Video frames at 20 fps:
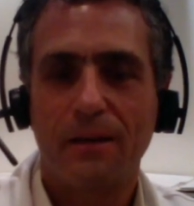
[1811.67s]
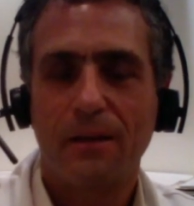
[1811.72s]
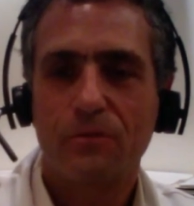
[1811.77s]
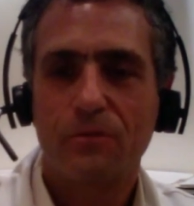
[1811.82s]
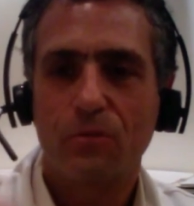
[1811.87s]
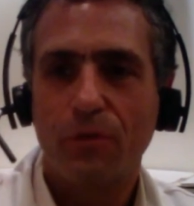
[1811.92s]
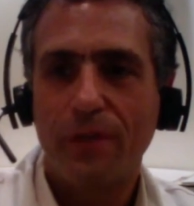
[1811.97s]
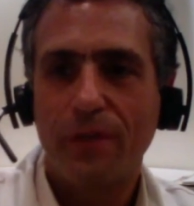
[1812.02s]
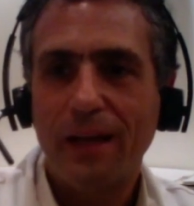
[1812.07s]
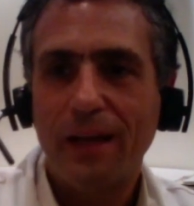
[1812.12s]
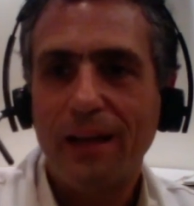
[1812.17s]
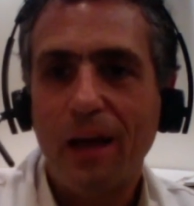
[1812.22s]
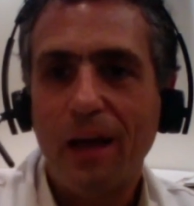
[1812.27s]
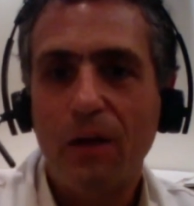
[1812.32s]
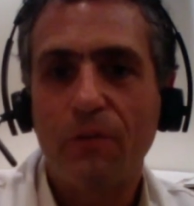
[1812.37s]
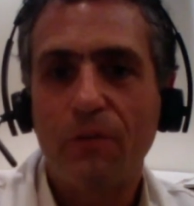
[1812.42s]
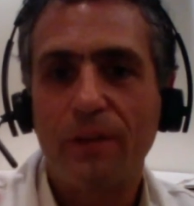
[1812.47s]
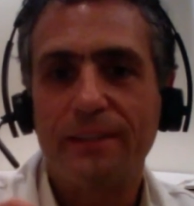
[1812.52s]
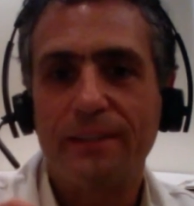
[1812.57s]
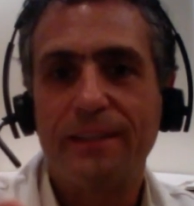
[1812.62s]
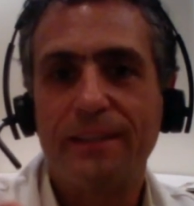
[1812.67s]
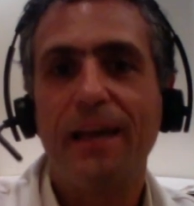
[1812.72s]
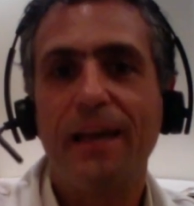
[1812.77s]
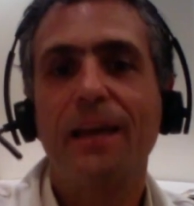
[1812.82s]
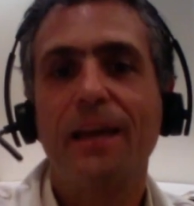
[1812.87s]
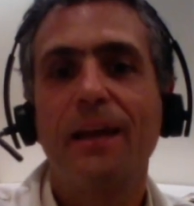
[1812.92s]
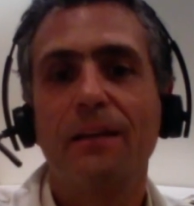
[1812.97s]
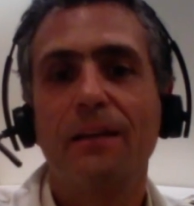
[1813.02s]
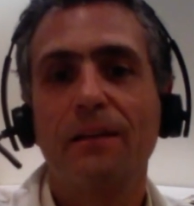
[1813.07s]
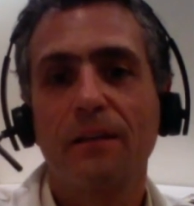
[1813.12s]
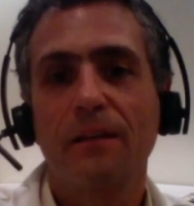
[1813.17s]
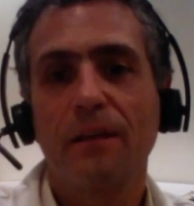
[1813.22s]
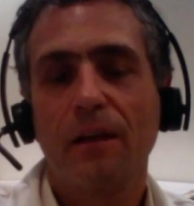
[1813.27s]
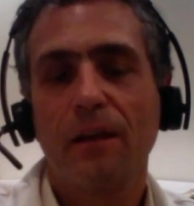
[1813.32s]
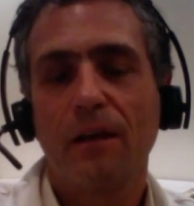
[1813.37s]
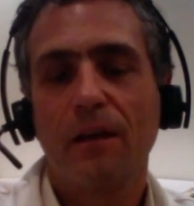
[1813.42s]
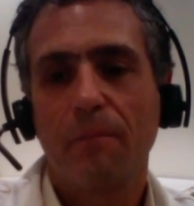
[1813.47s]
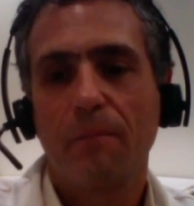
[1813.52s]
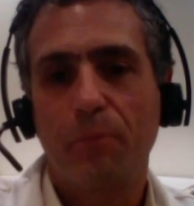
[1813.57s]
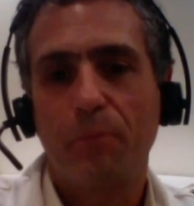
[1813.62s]
So that kind of a dead end
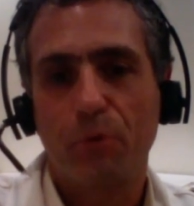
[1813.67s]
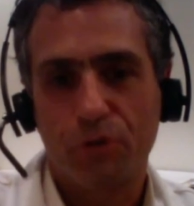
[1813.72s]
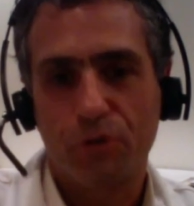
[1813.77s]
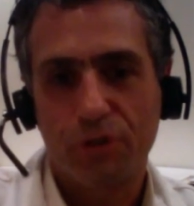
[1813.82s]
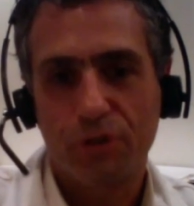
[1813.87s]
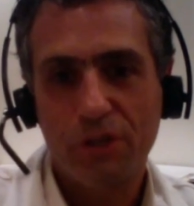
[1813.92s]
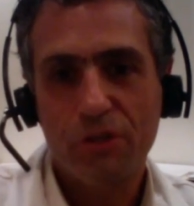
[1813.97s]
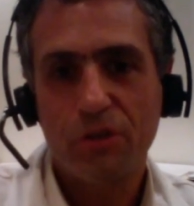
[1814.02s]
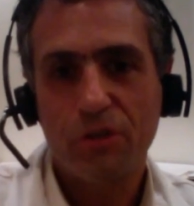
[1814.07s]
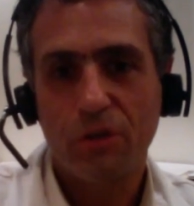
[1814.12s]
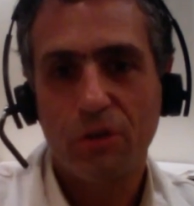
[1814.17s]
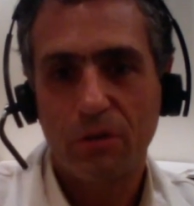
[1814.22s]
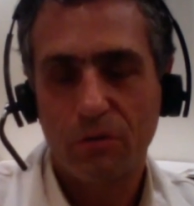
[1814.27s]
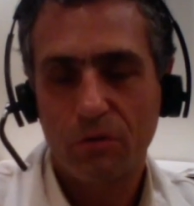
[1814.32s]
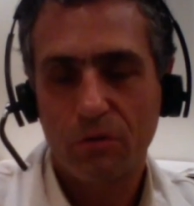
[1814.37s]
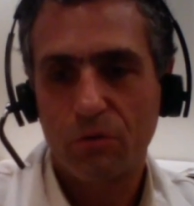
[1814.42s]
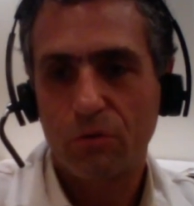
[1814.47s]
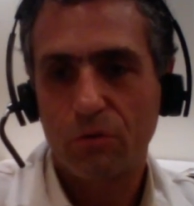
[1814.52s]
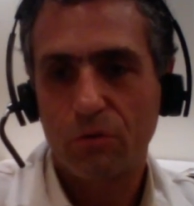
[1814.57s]
position